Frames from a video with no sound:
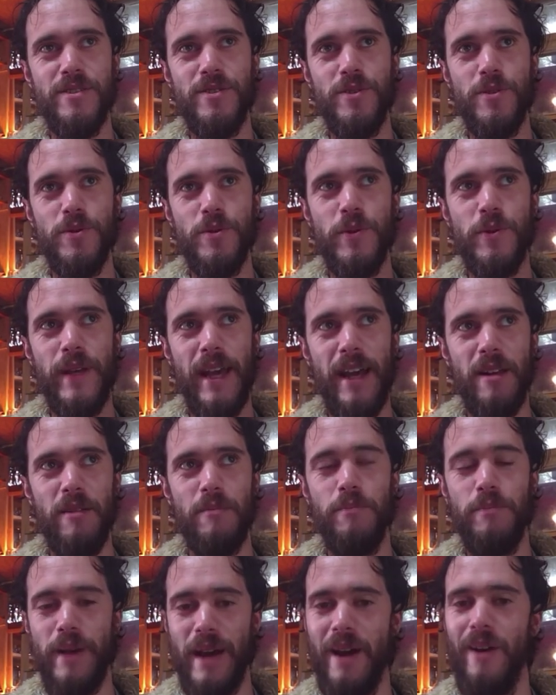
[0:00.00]
to
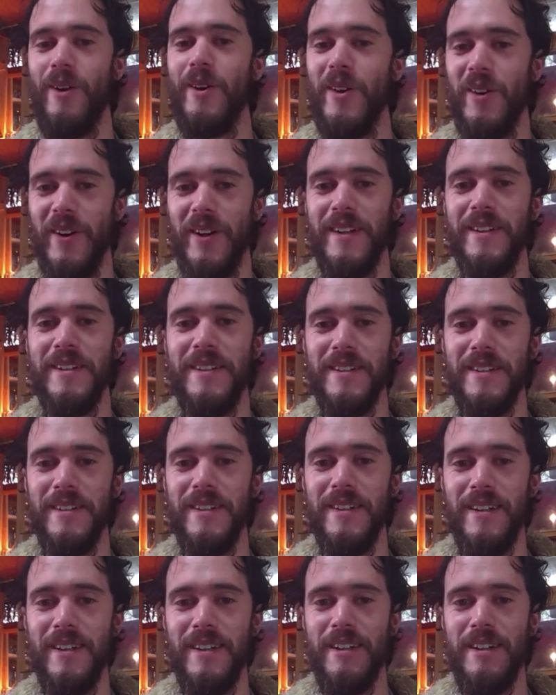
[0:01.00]
get paranoid.
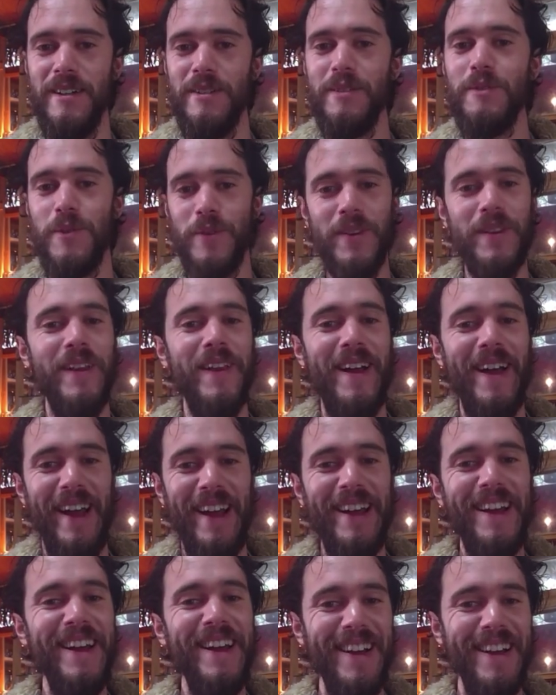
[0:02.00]
Yeah.
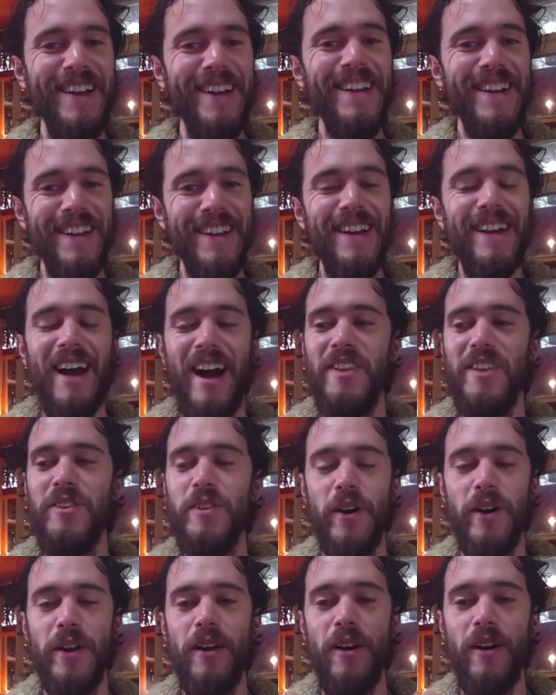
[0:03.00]
I
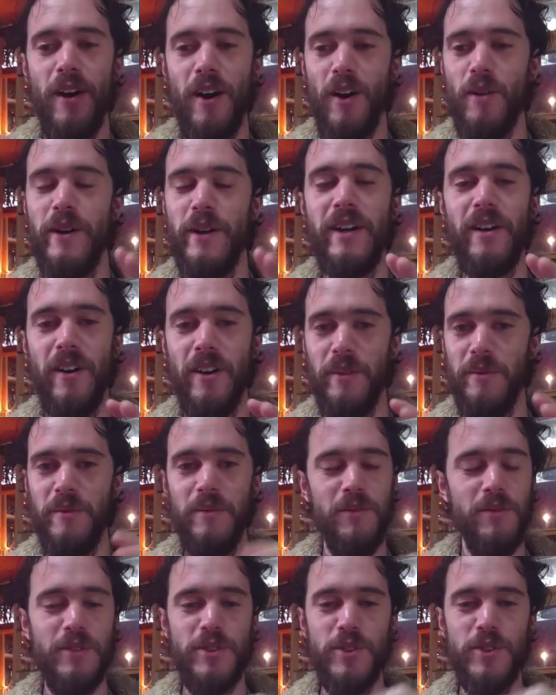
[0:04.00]
thought, oh my god,
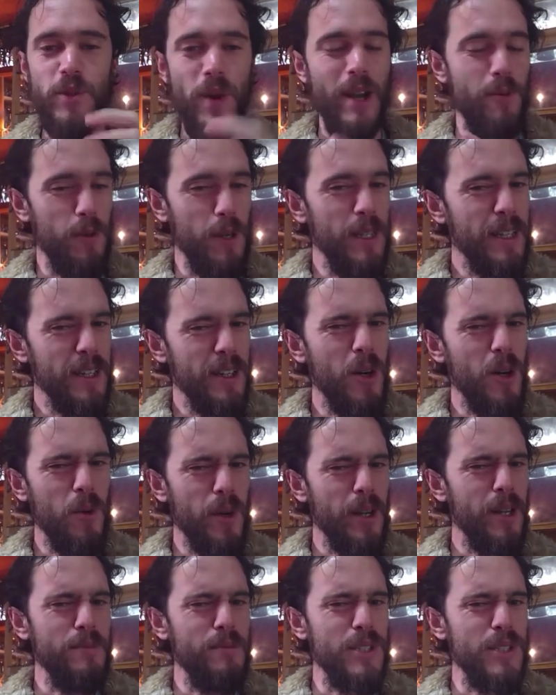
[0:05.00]
do I really know what
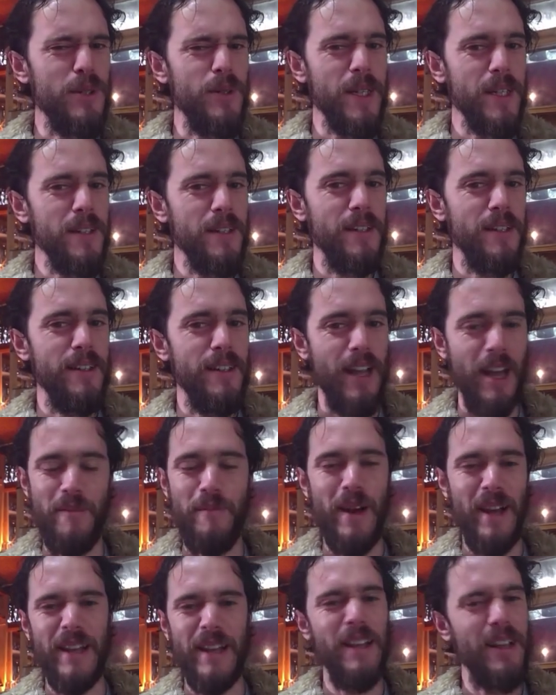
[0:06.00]
I'm doing? Am
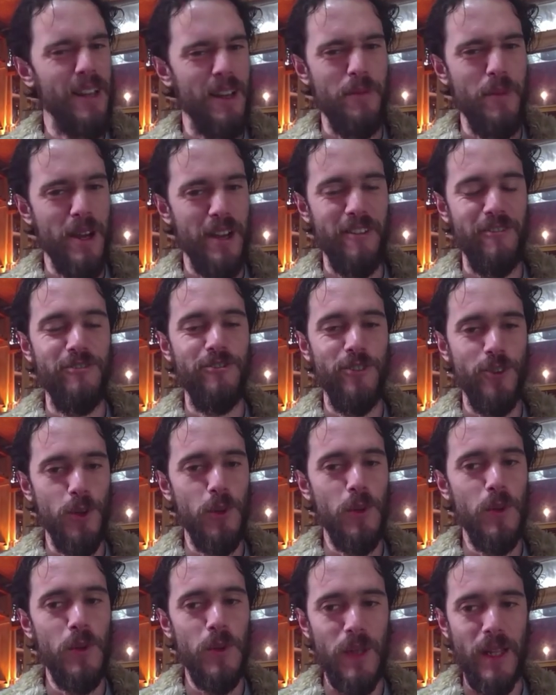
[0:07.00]
I am I a
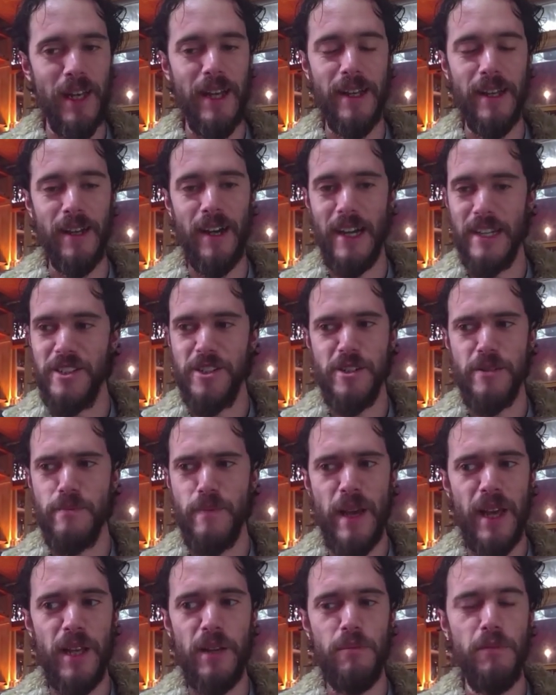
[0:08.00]
fool? Like I just
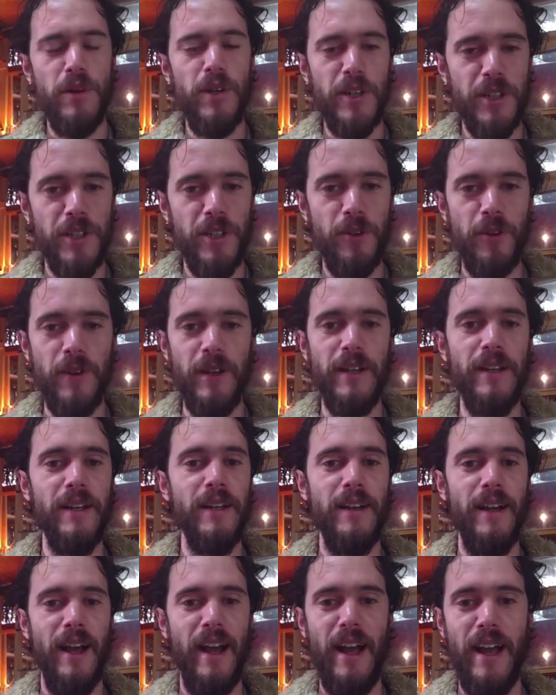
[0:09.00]
made mercury
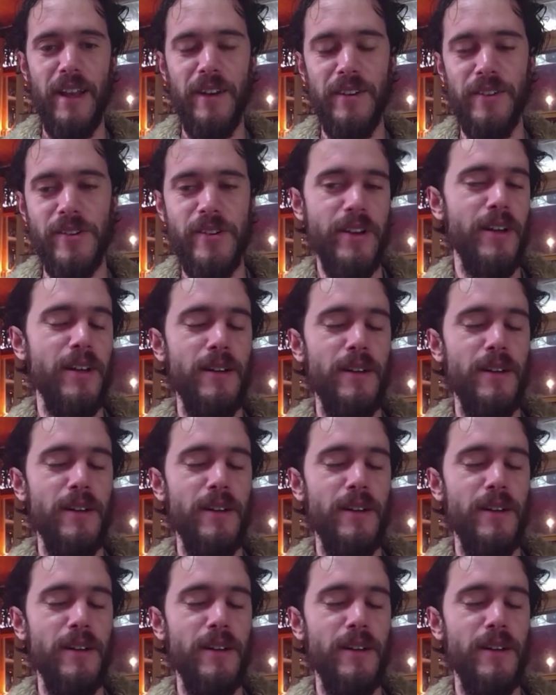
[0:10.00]
and